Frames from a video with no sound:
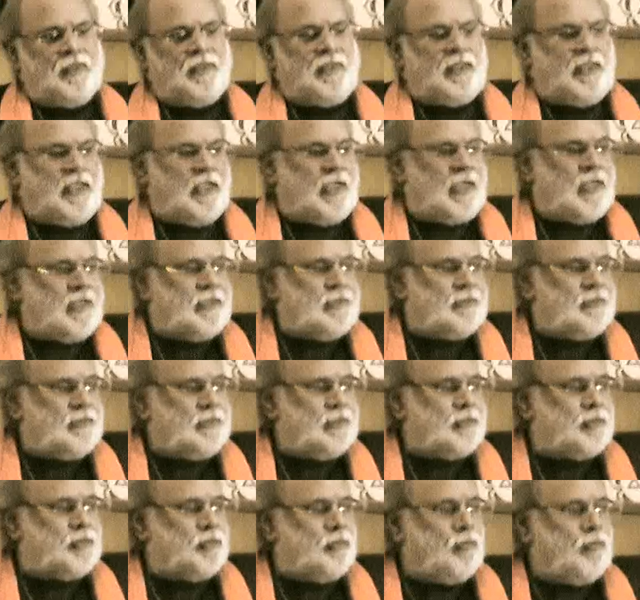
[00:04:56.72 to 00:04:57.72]
Gyan,
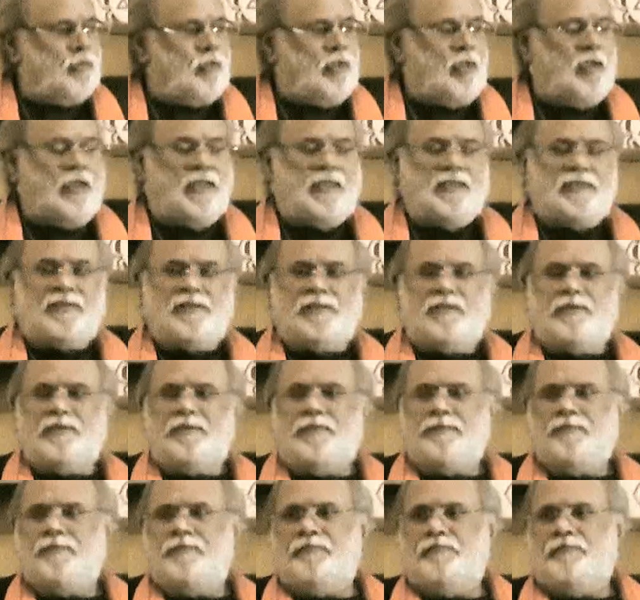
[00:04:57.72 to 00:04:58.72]
the true knowledge,
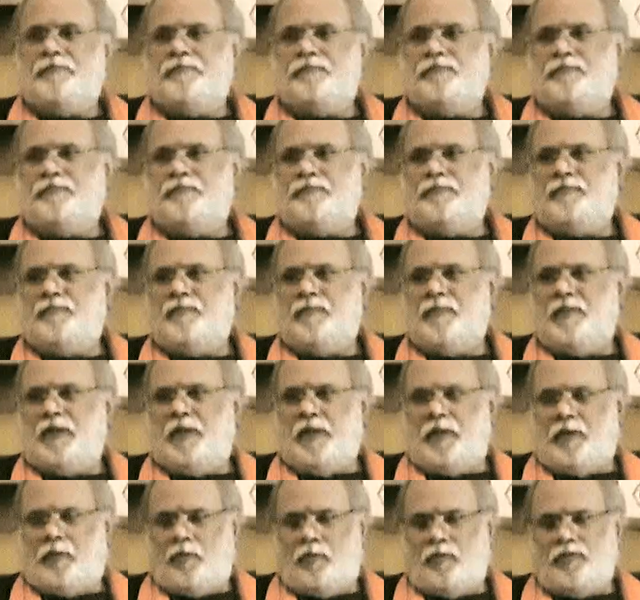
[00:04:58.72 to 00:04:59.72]

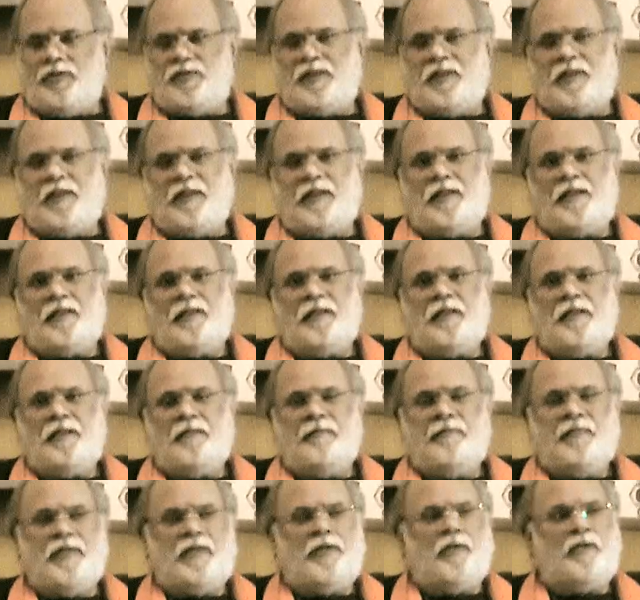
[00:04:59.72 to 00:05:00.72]
they rose again
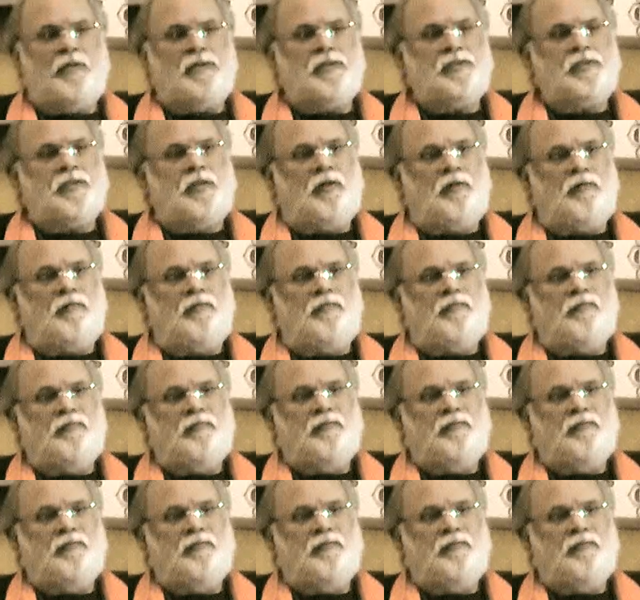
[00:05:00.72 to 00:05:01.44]
because of